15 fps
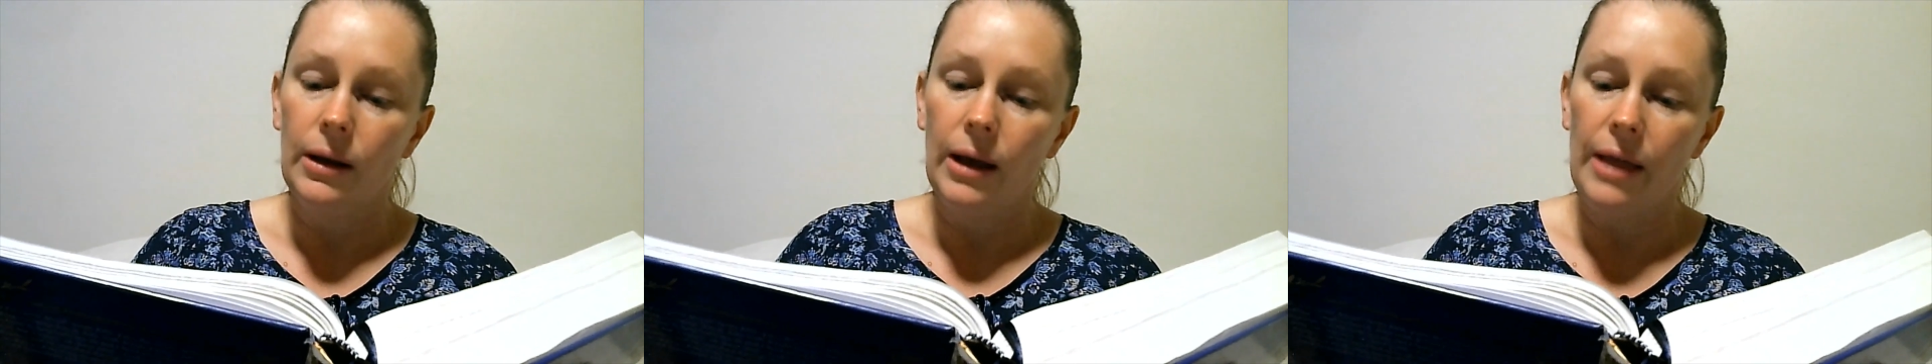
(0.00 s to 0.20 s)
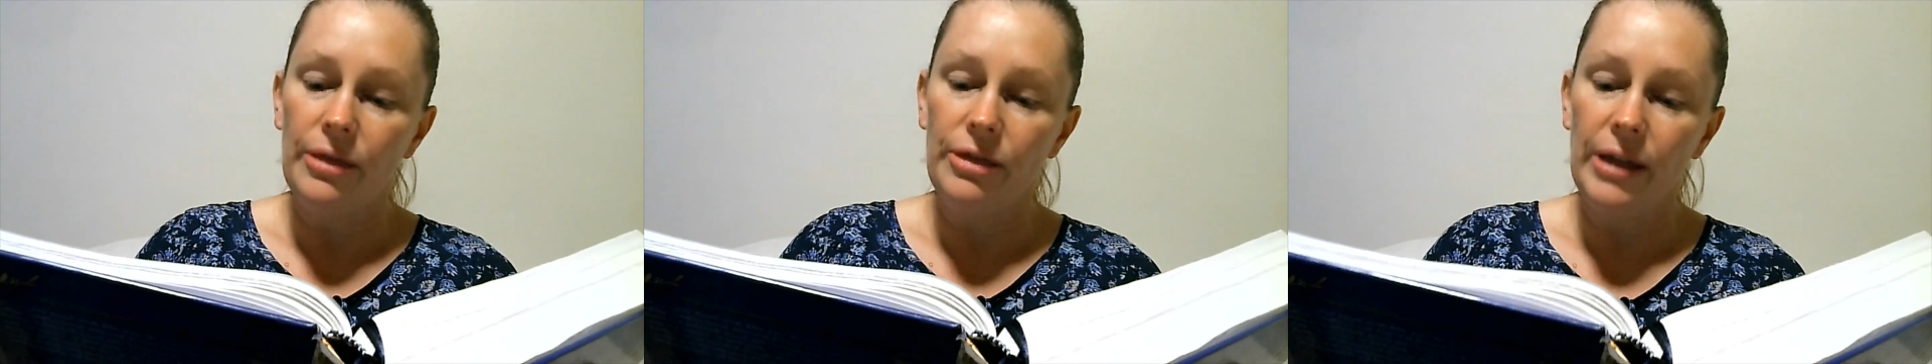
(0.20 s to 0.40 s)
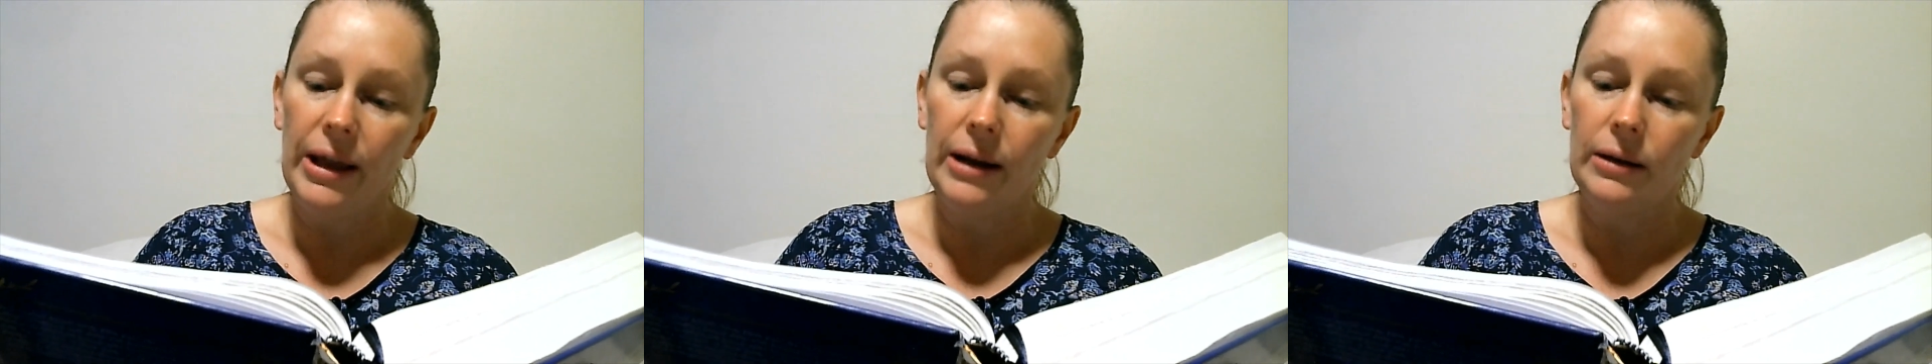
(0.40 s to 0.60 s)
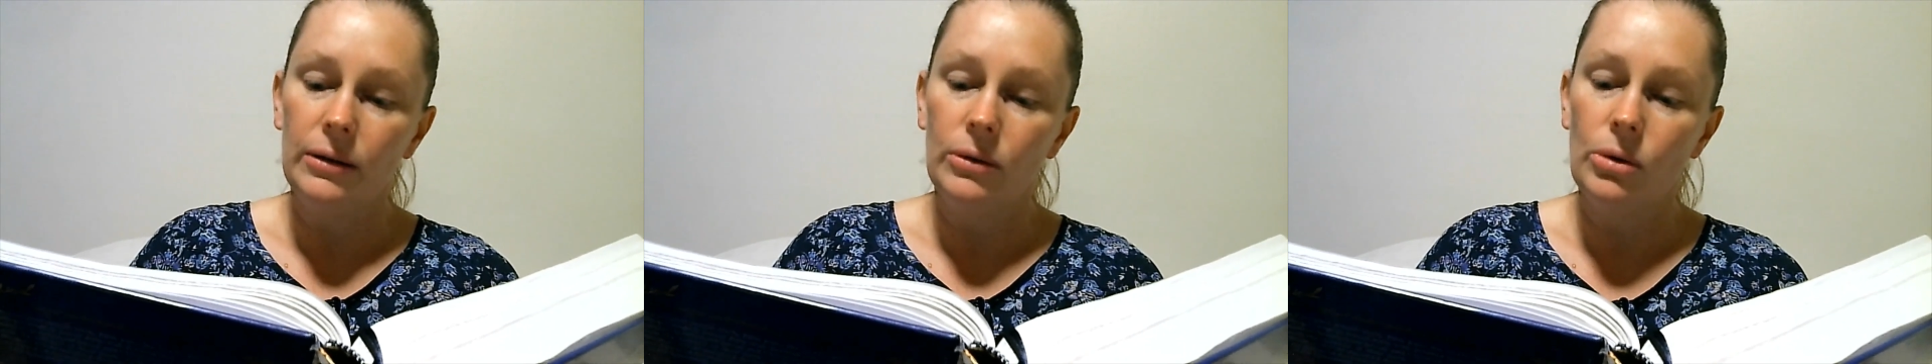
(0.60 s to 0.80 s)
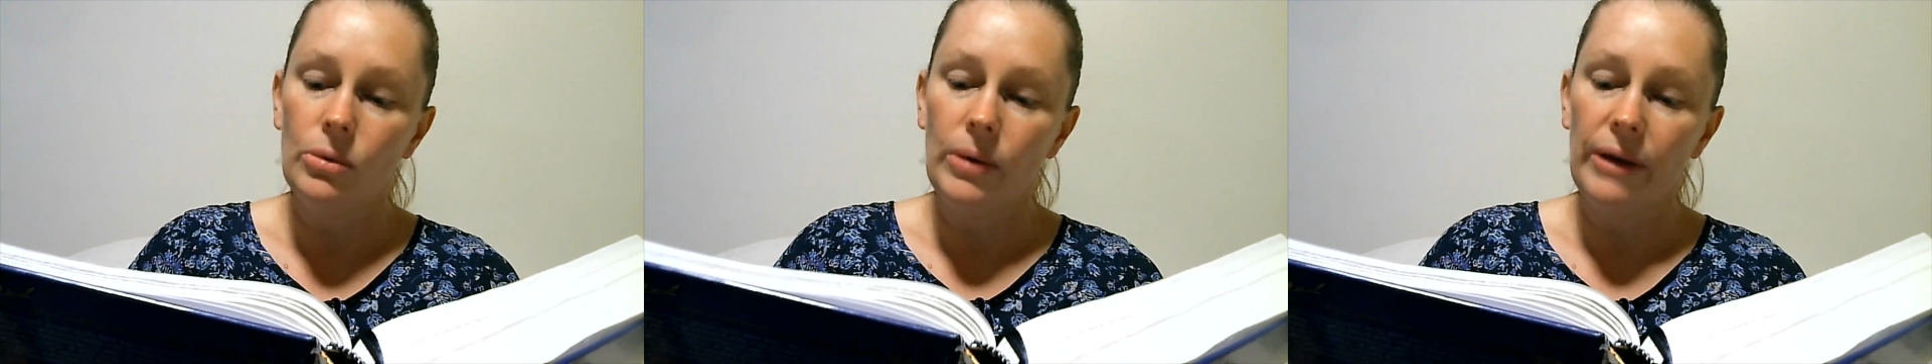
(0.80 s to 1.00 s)
And
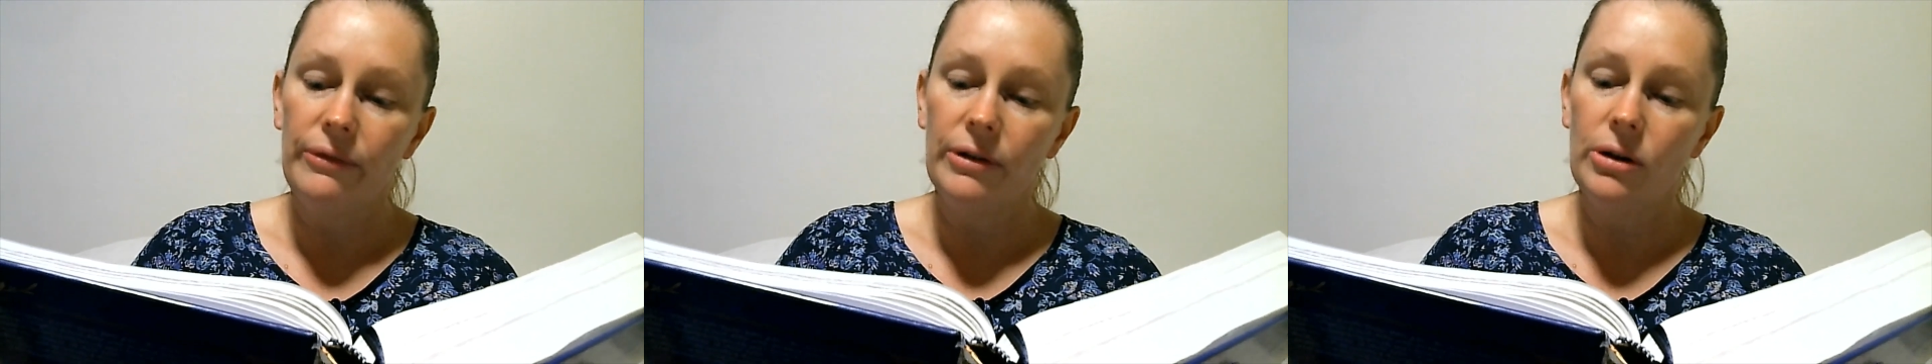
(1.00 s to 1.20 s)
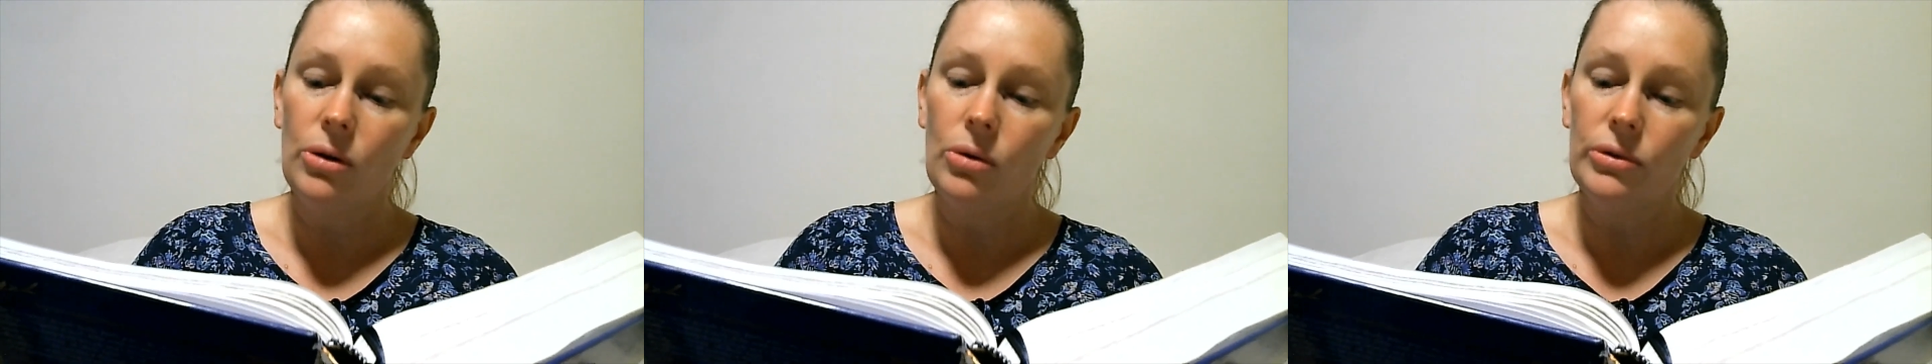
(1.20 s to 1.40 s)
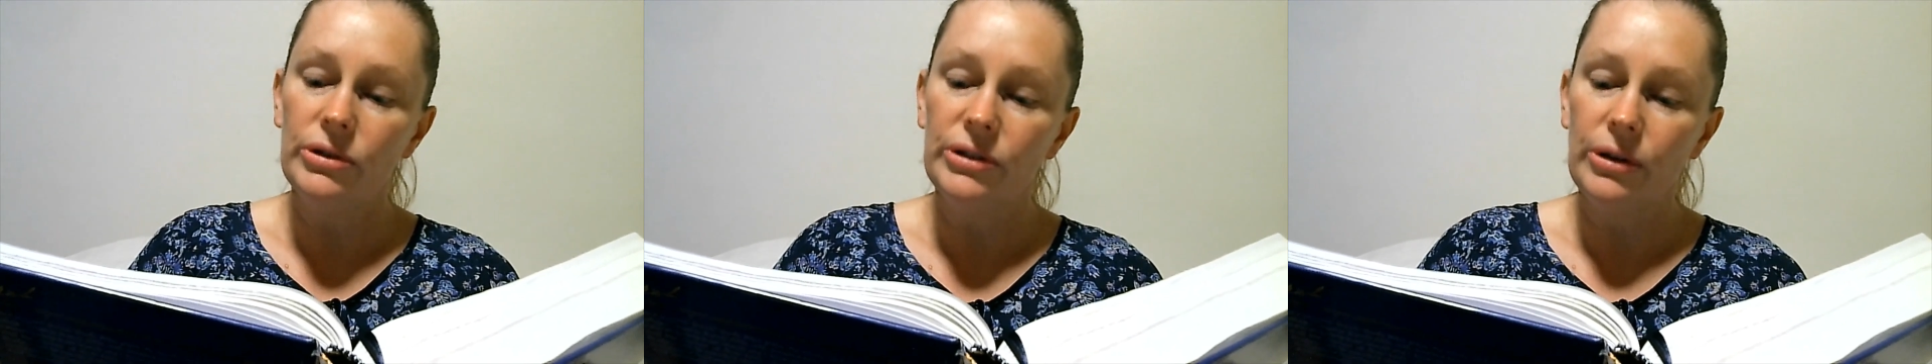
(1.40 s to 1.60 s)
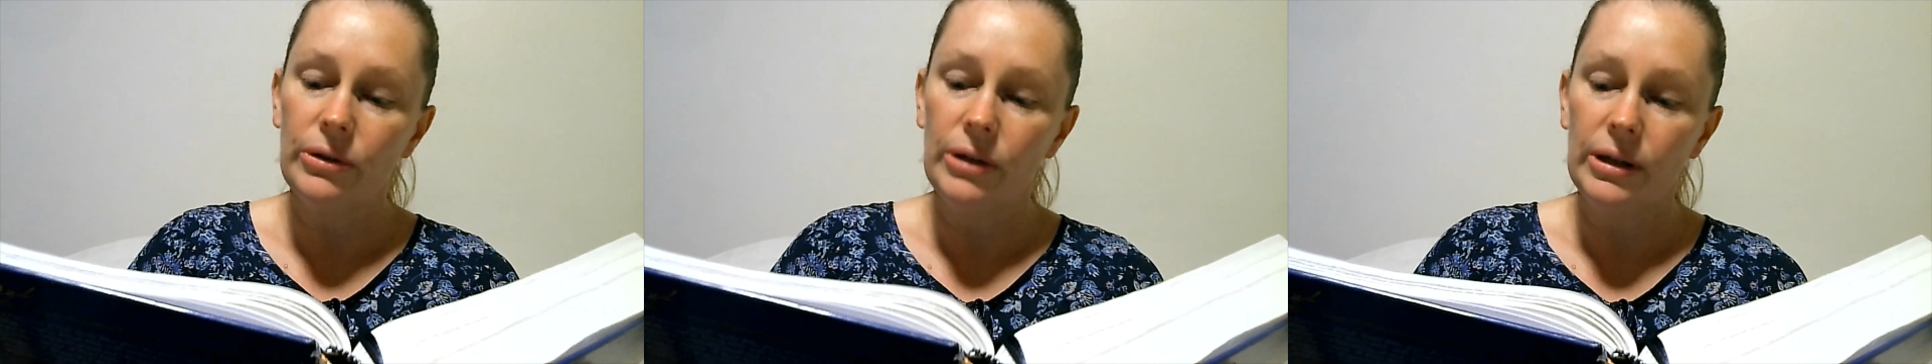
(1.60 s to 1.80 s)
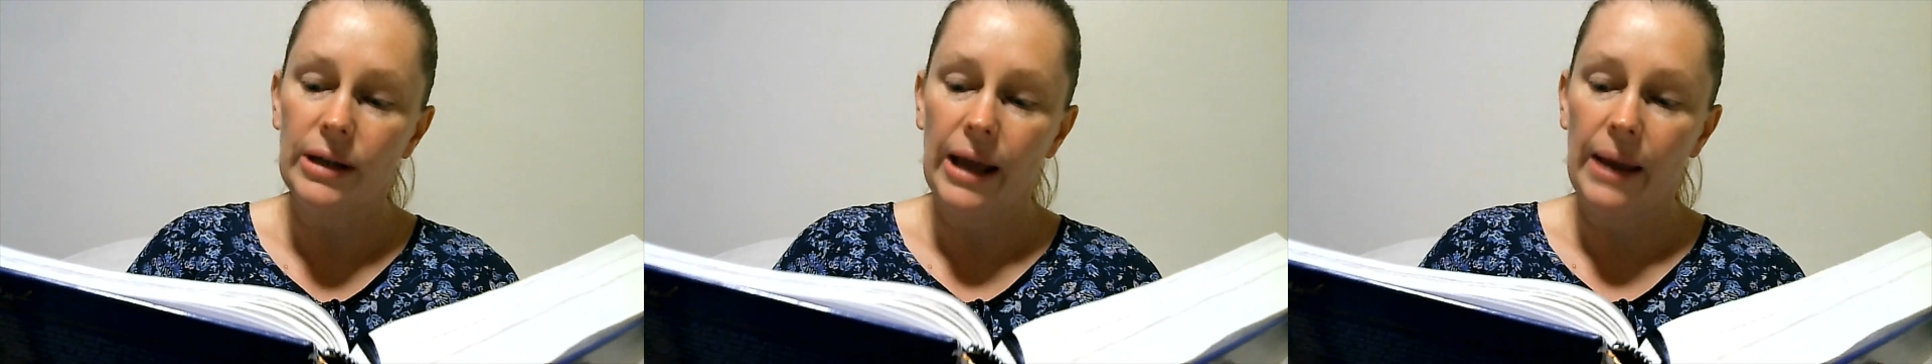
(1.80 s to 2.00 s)
then whoever calls on
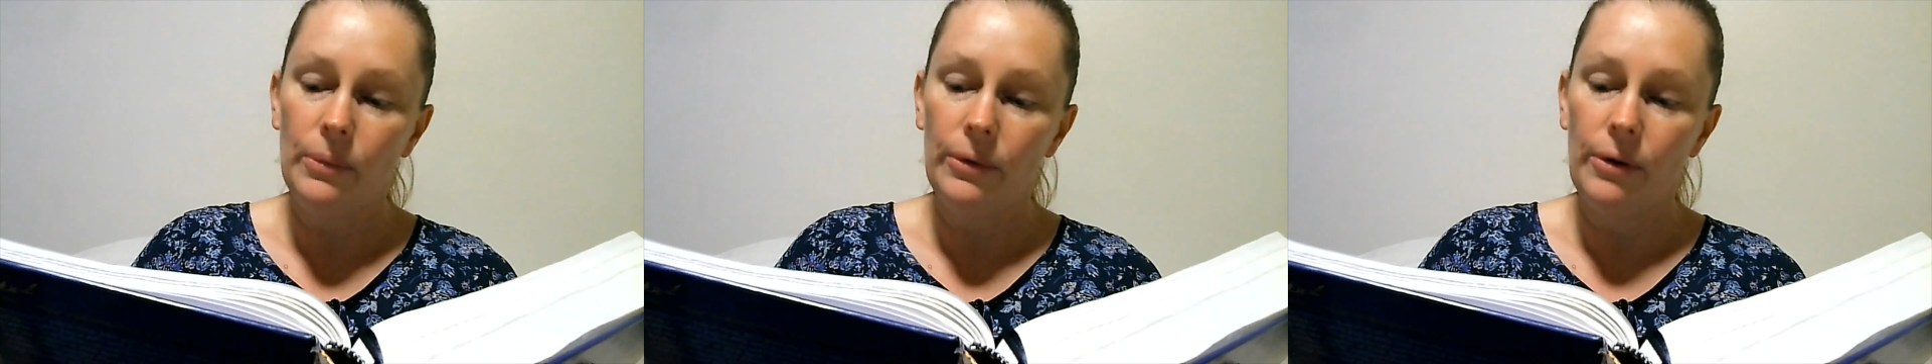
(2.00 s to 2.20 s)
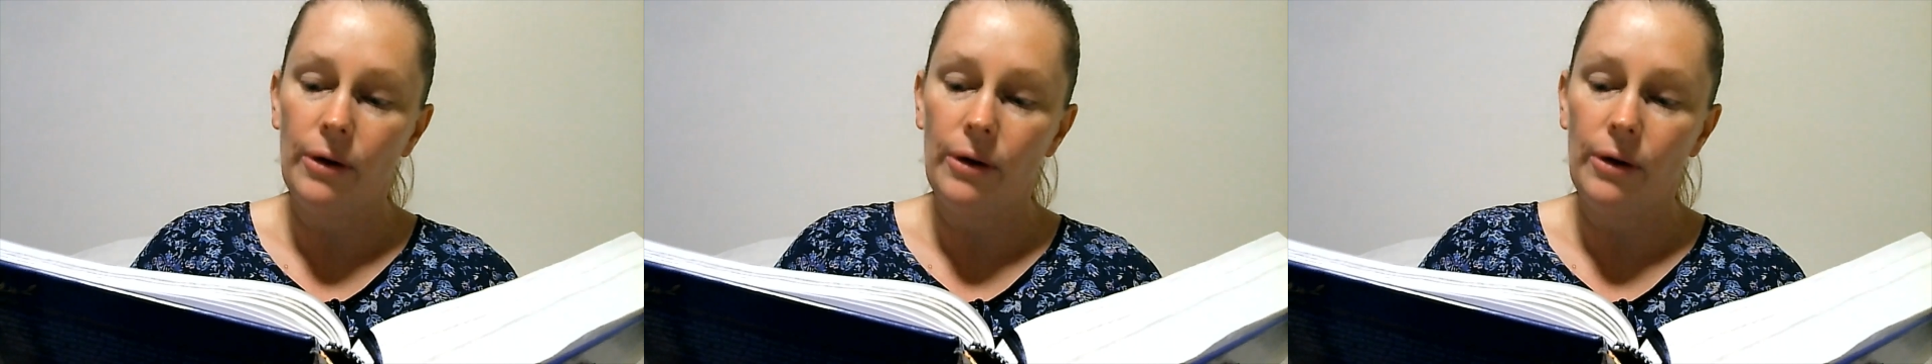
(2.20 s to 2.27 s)
the name